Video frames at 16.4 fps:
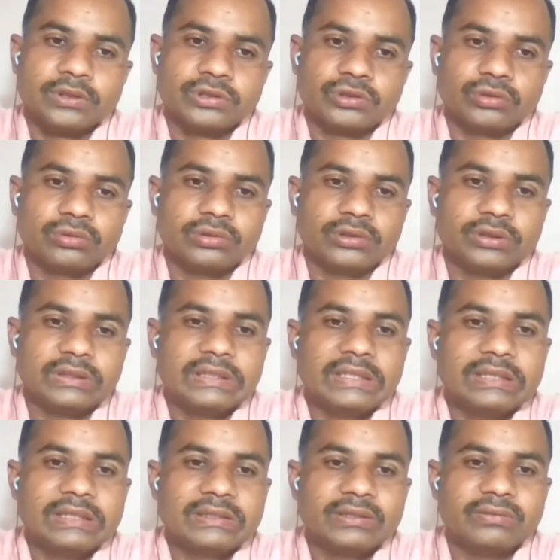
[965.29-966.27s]
So
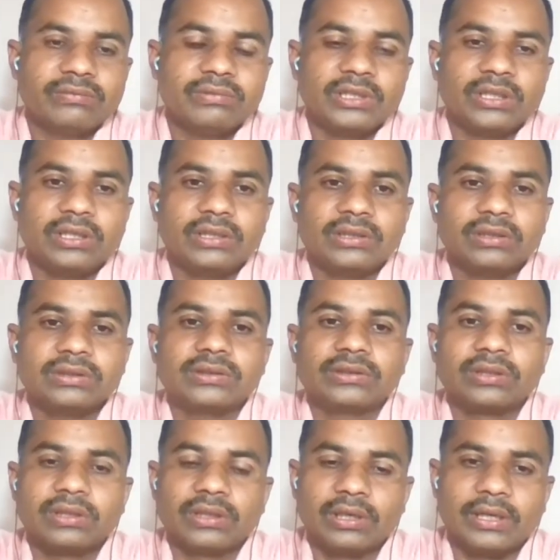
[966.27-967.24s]
these
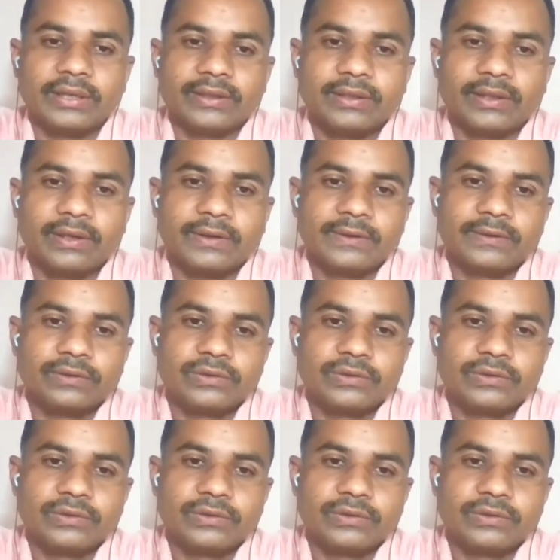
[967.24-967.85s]
evenings like that.